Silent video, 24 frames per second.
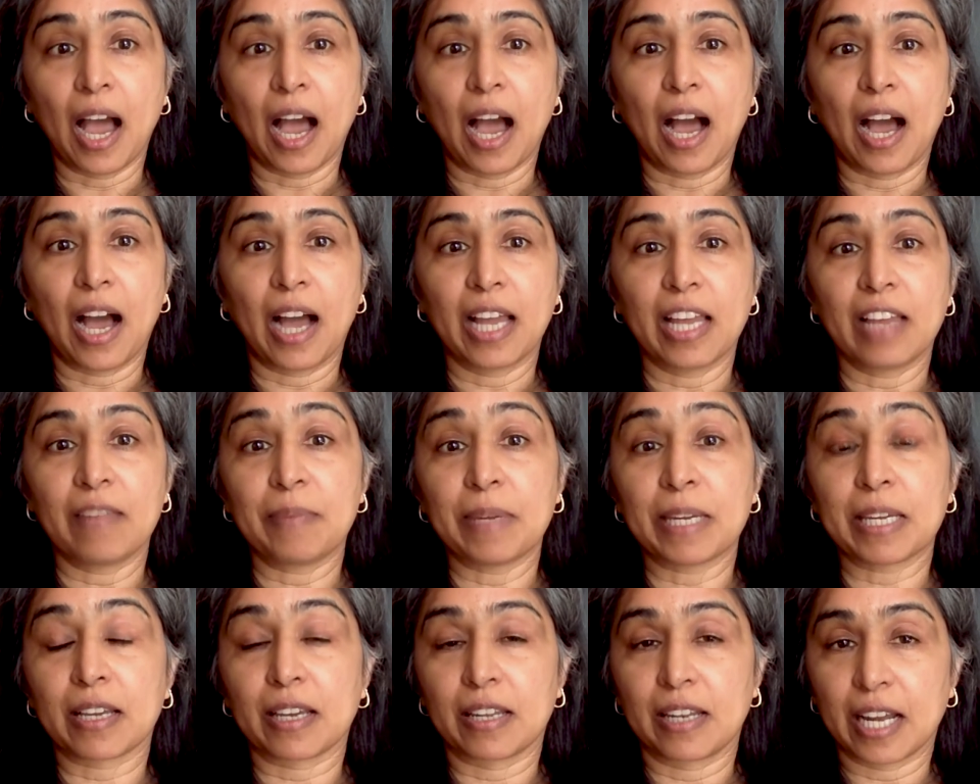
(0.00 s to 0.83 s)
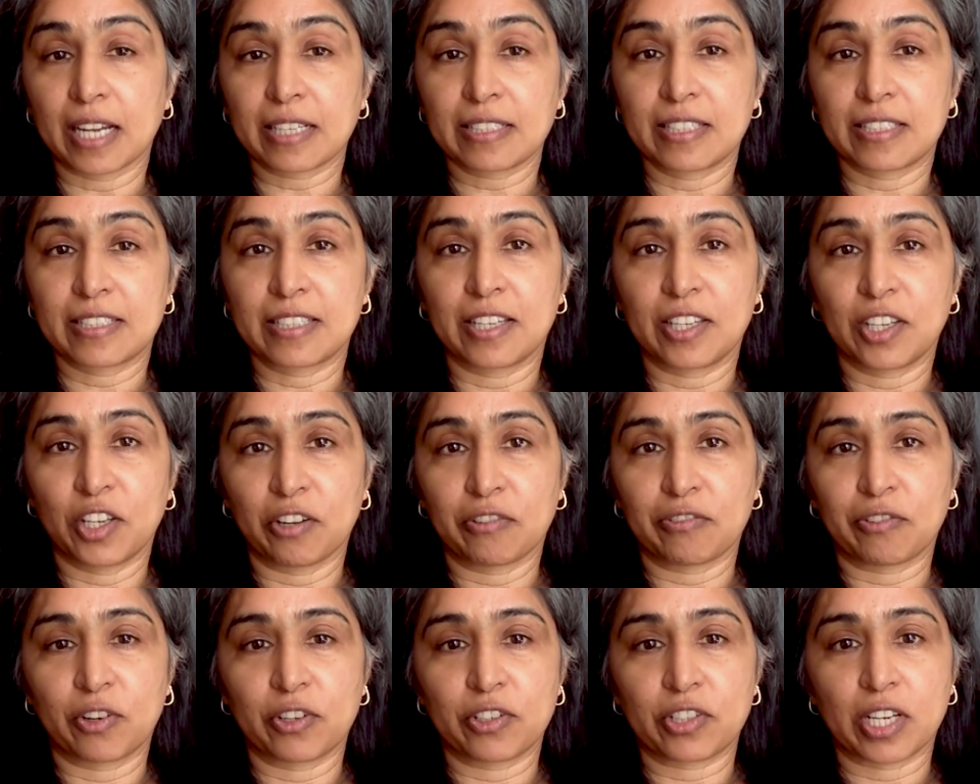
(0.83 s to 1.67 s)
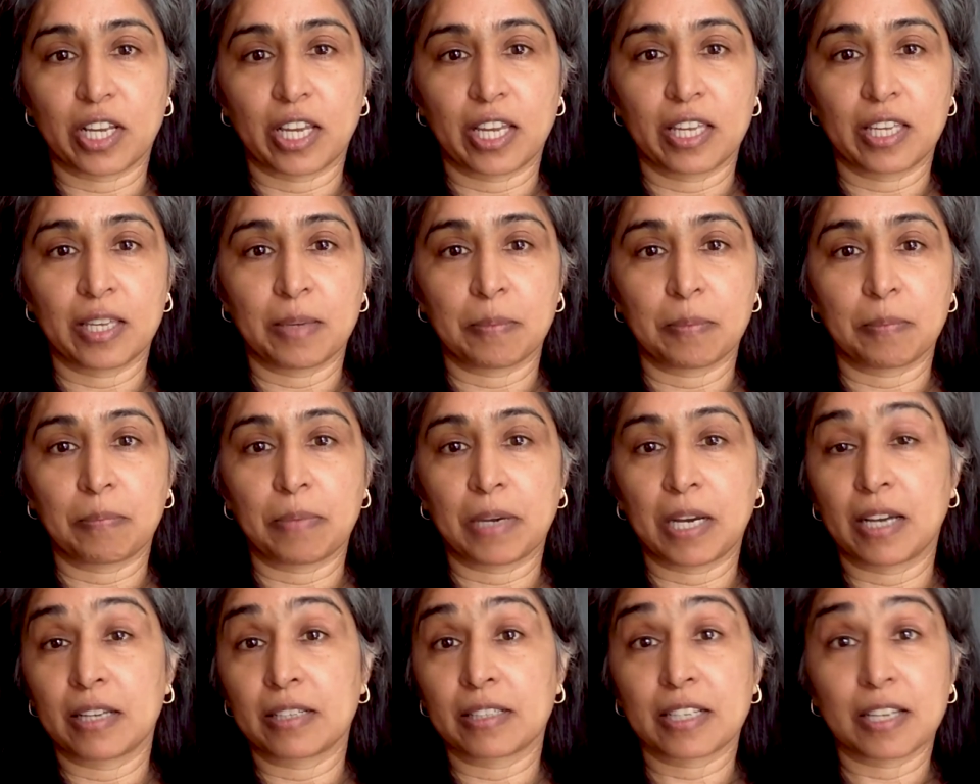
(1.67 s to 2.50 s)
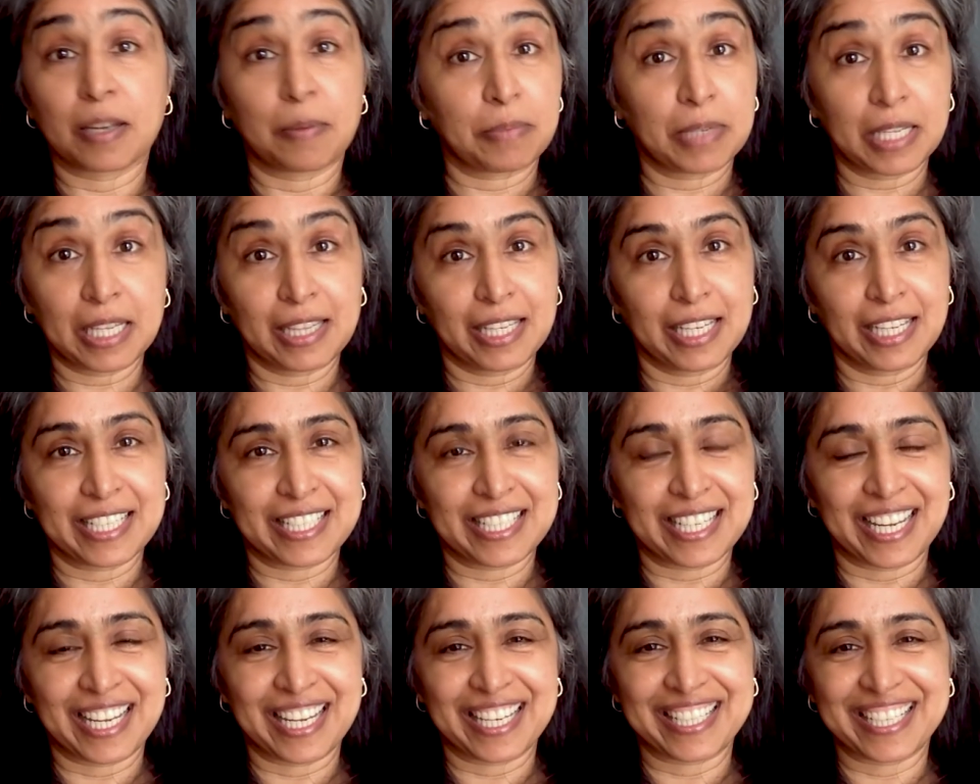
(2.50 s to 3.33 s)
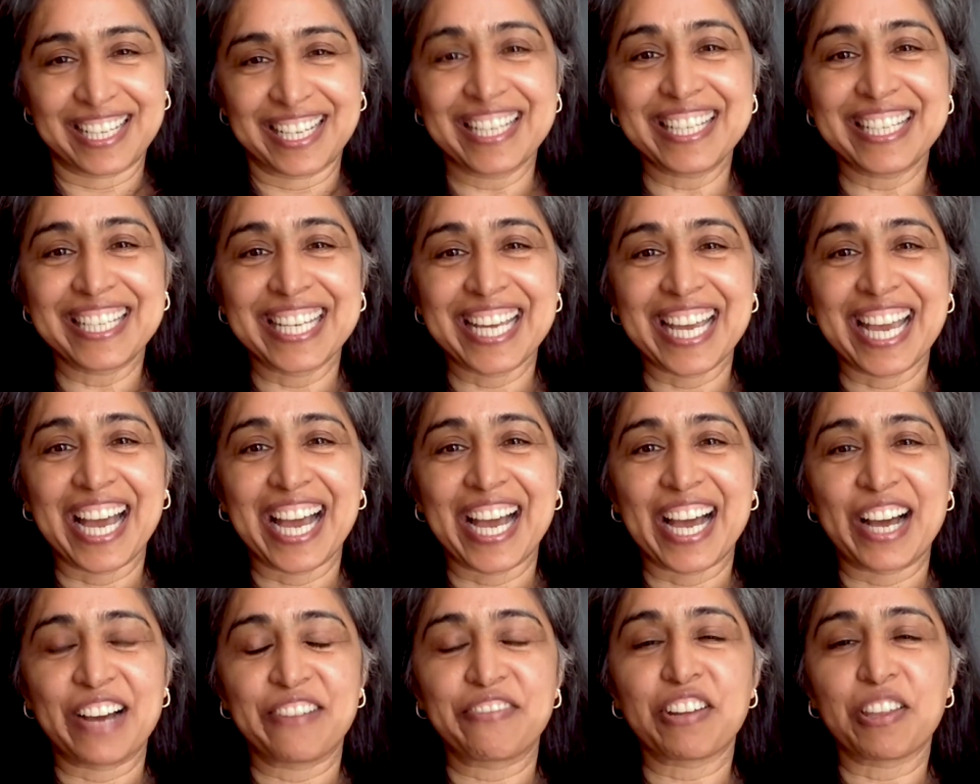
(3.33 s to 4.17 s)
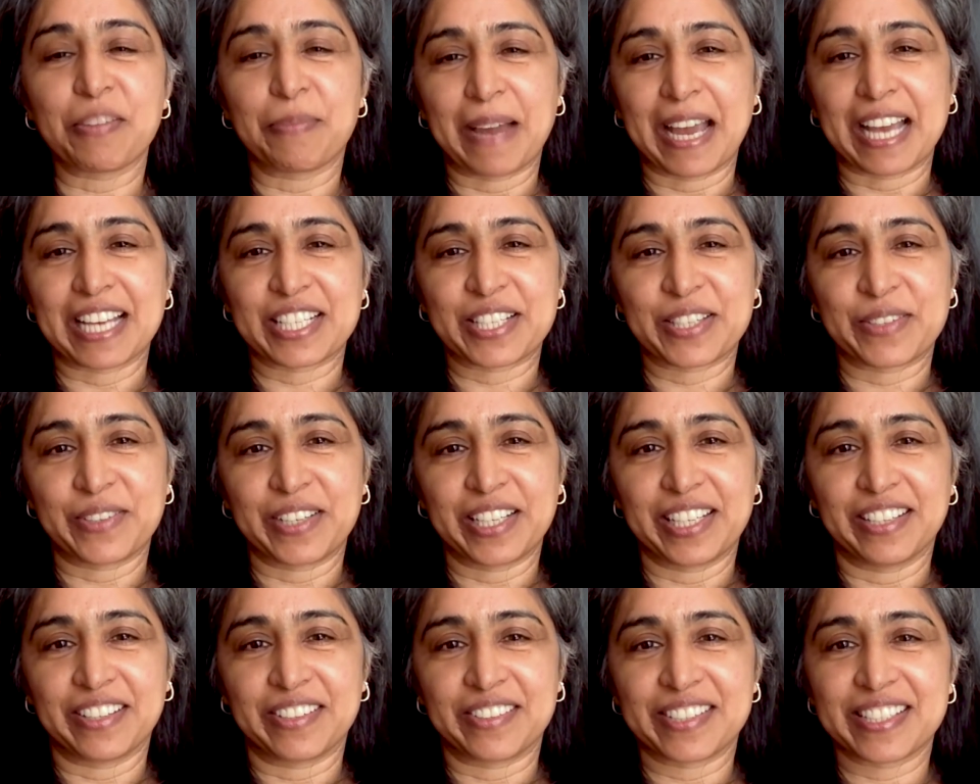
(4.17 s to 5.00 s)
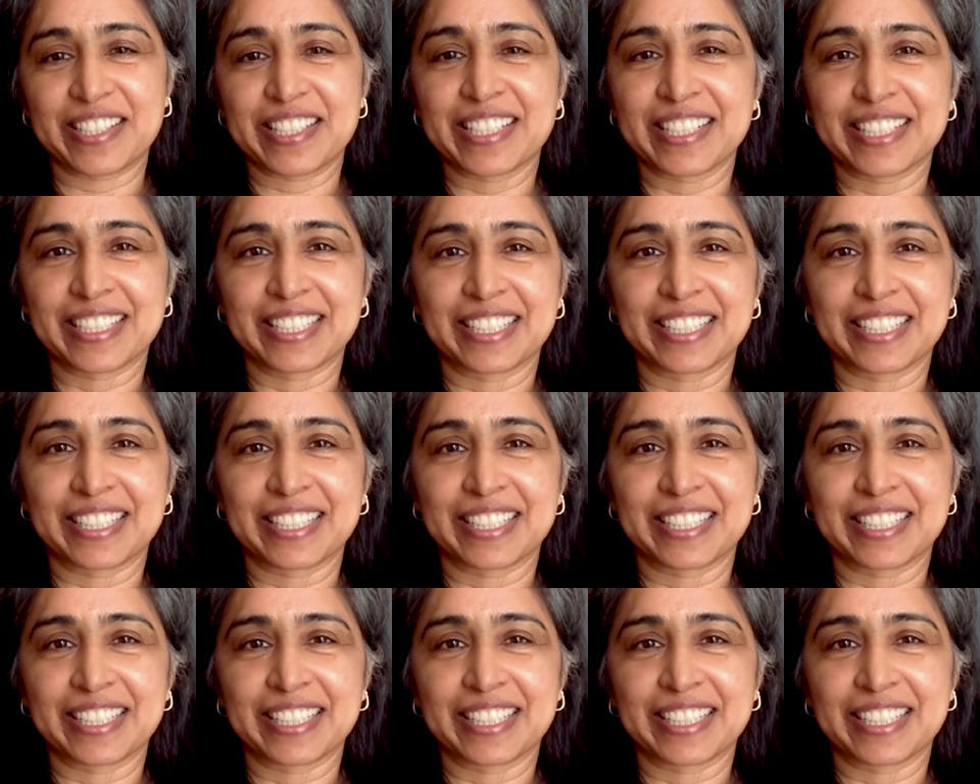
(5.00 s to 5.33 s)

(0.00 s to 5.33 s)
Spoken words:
I have been connected to Neo4j, pun completely intended, for the past 3 years.